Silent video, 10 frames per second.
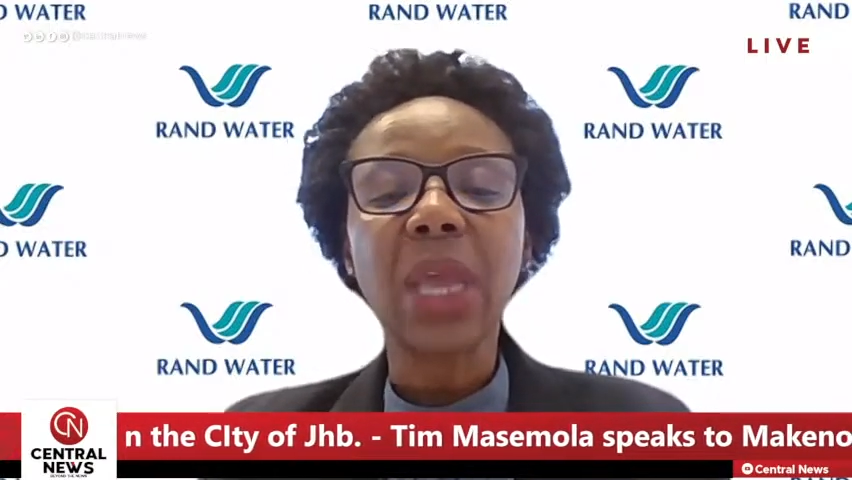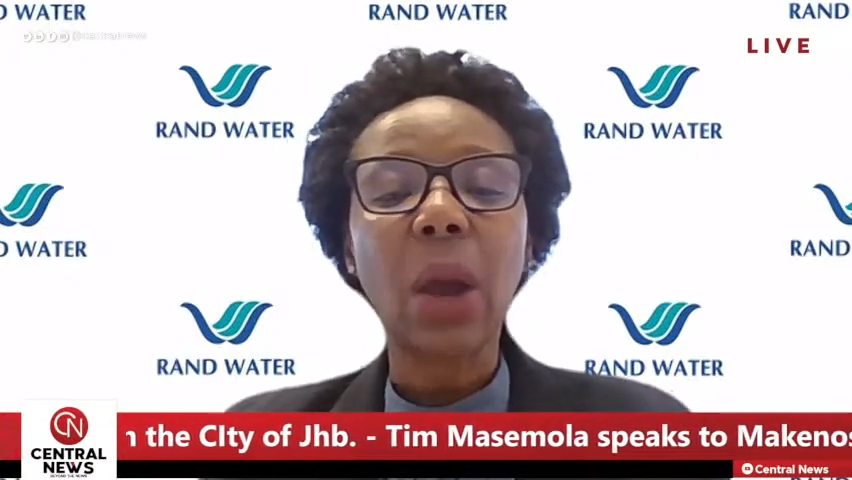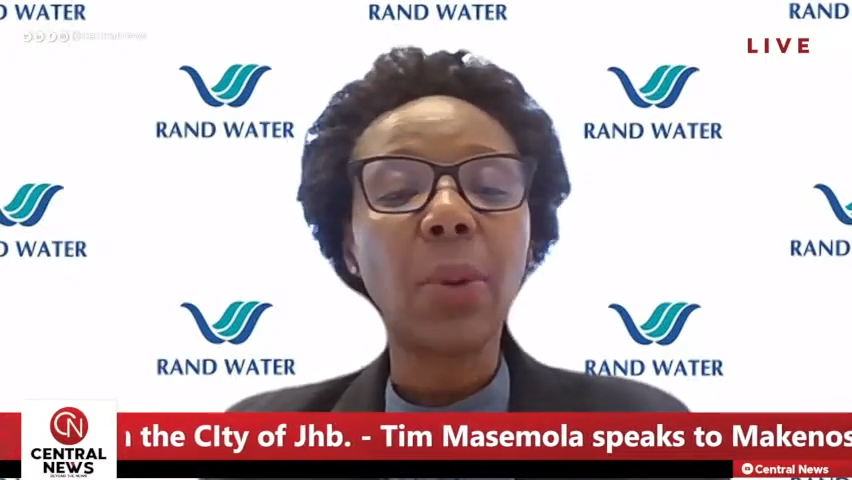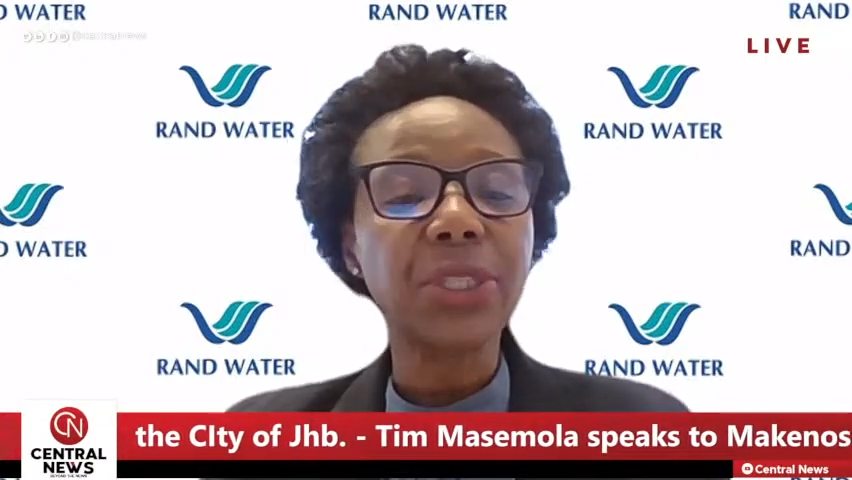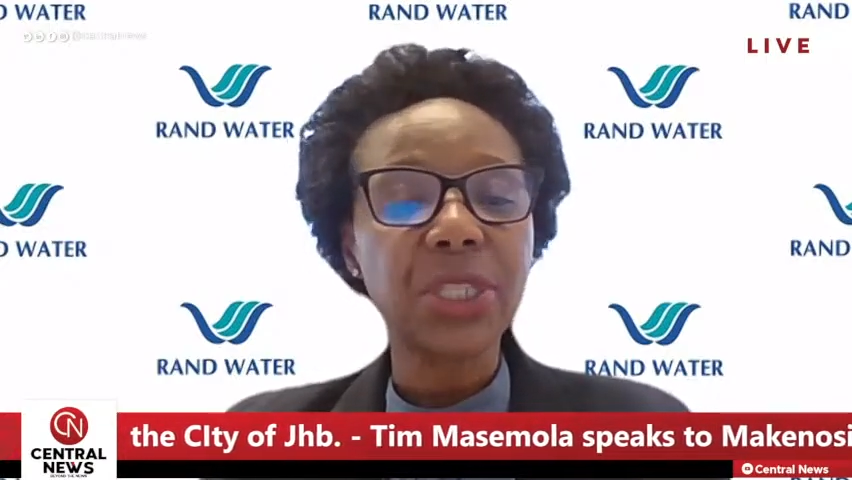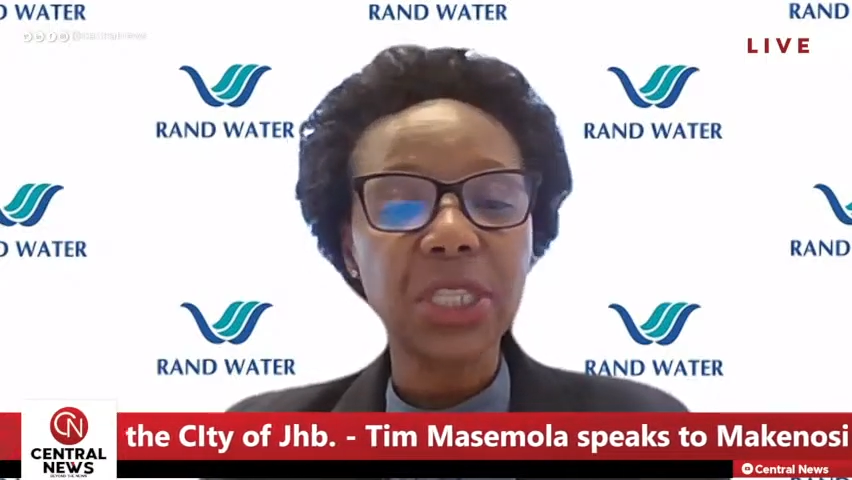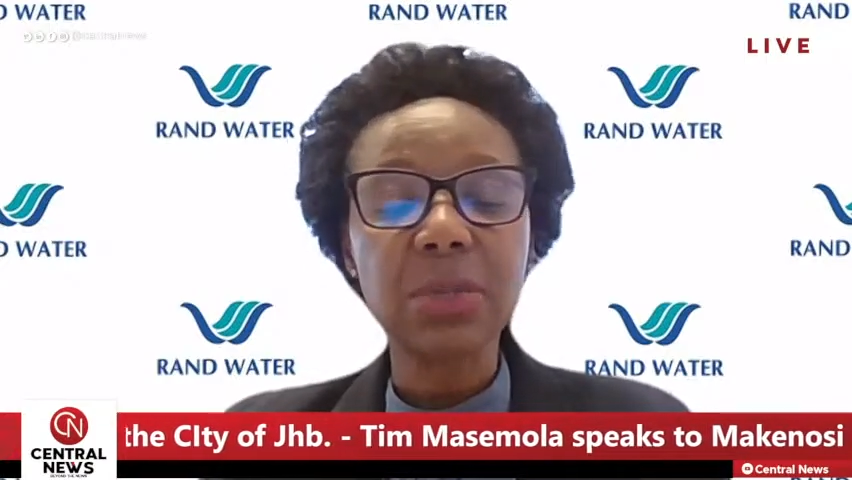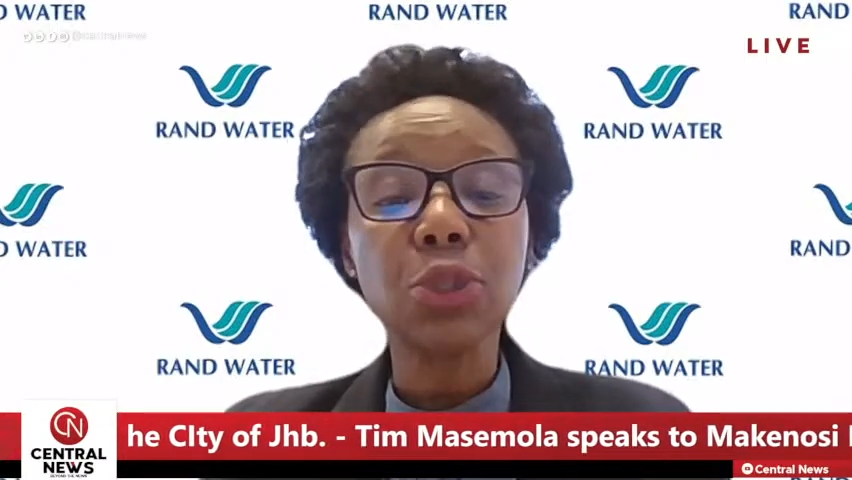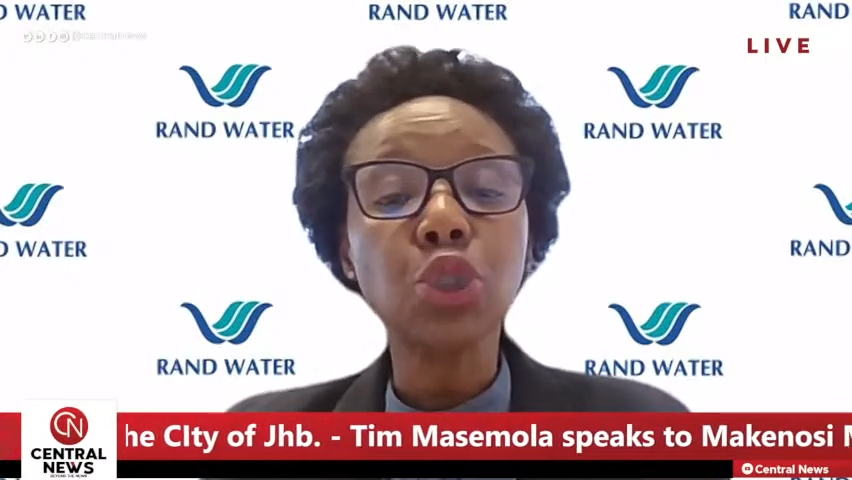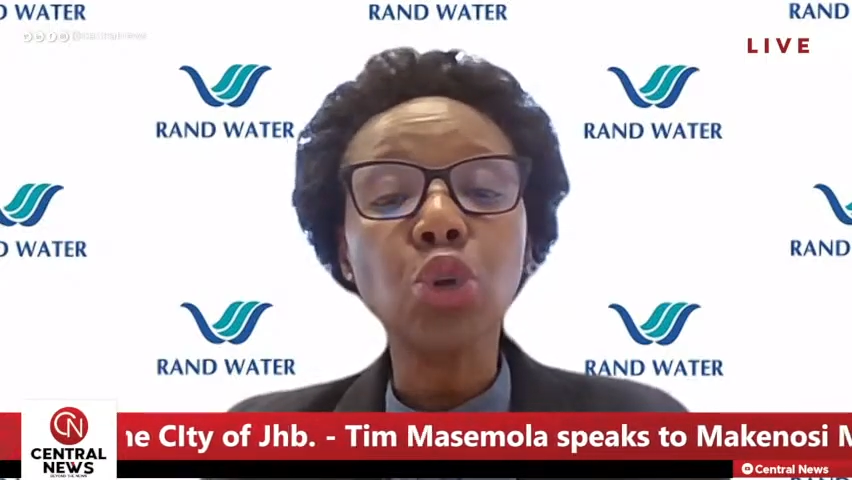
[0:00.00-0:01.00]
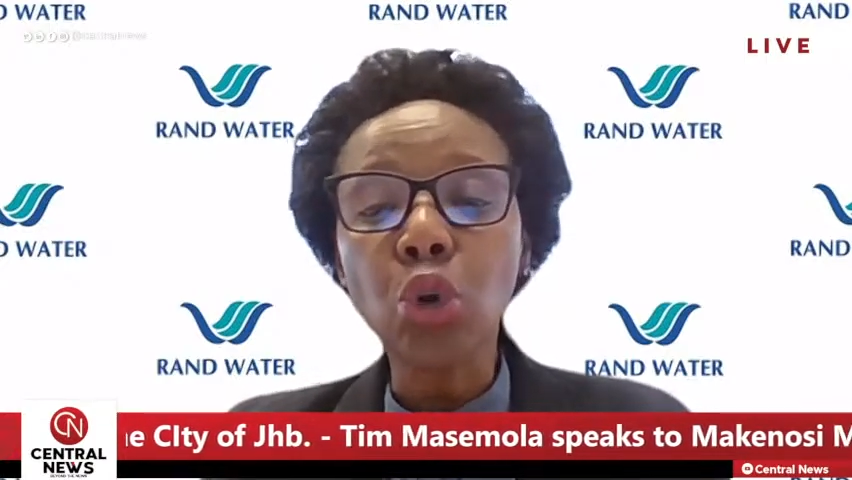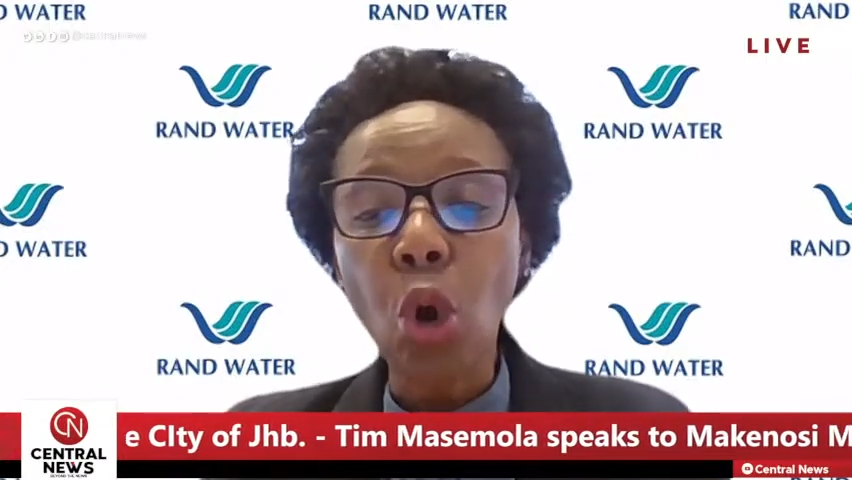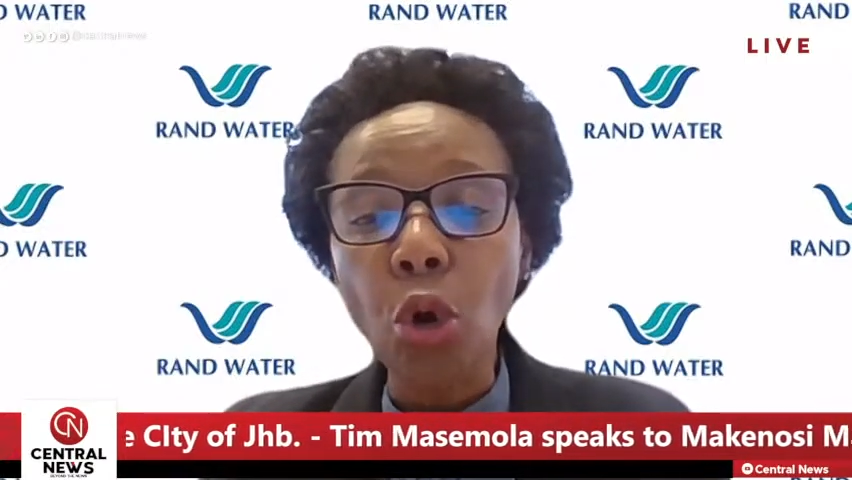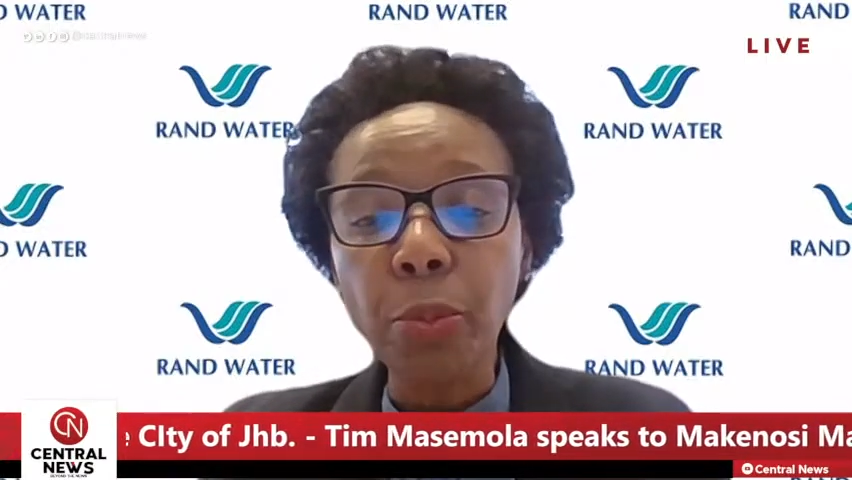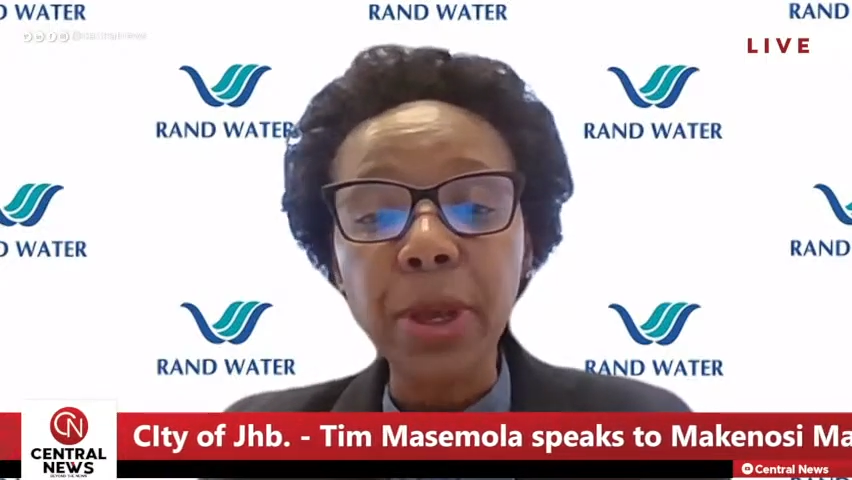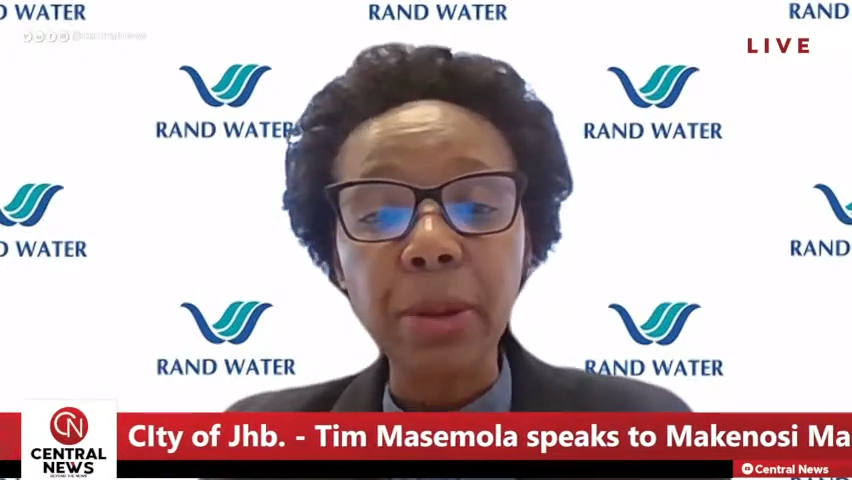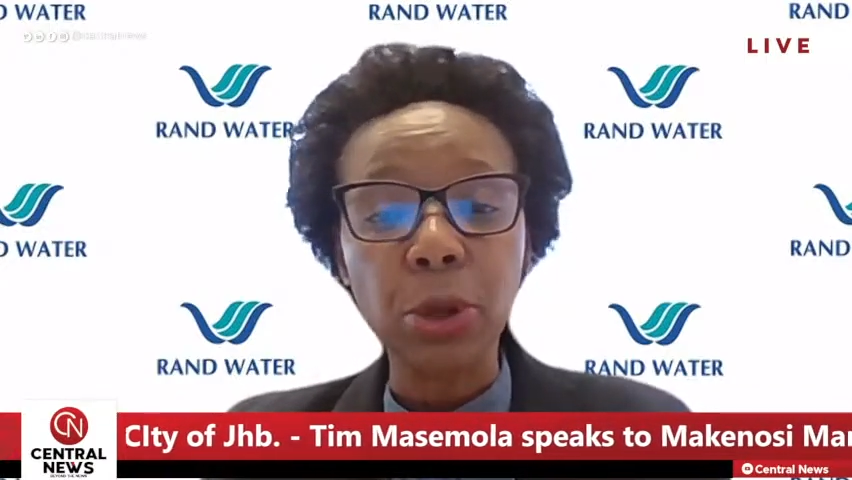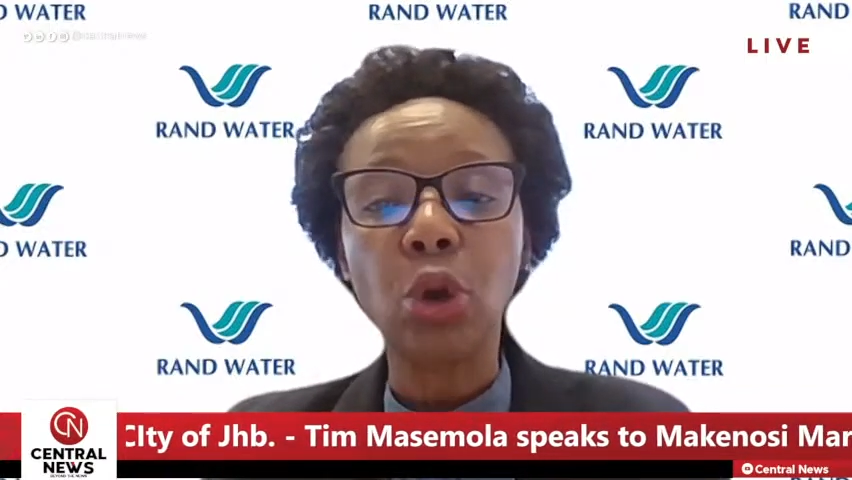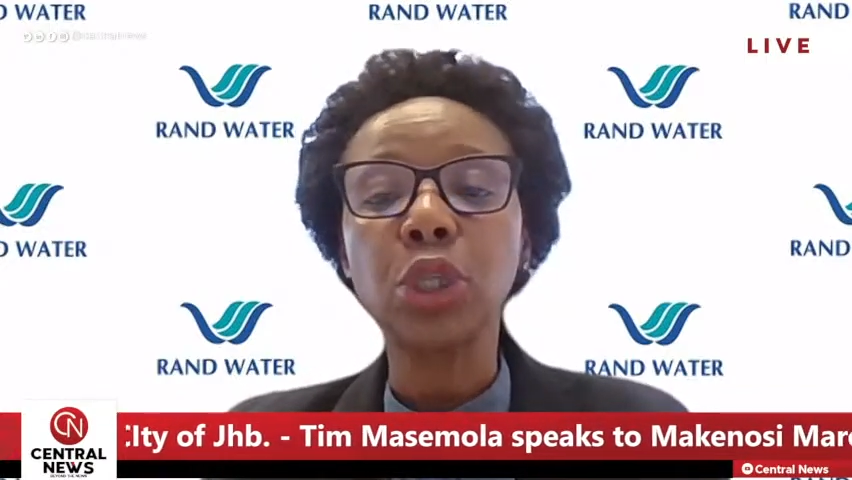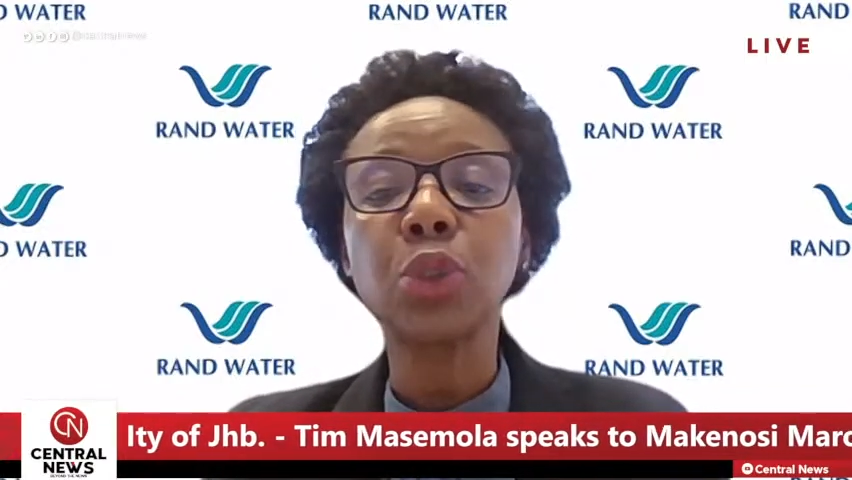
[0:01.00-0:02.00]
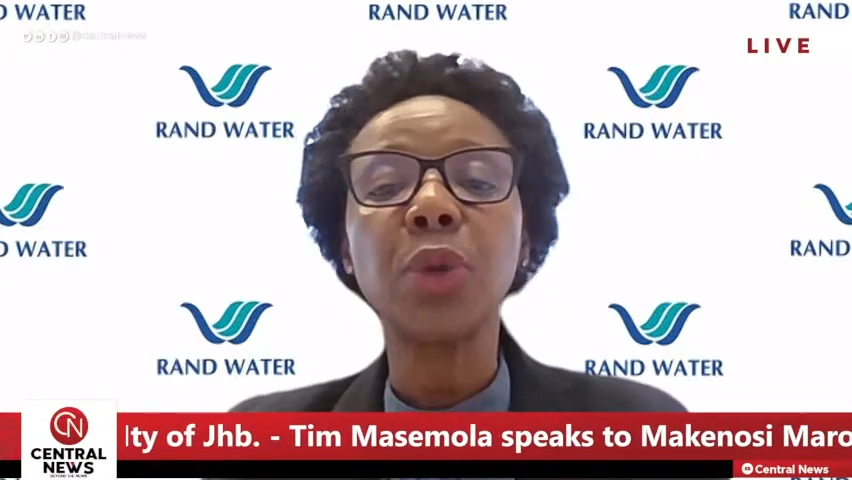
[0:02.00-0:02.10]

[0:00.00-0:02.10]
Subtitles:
our system is not coping because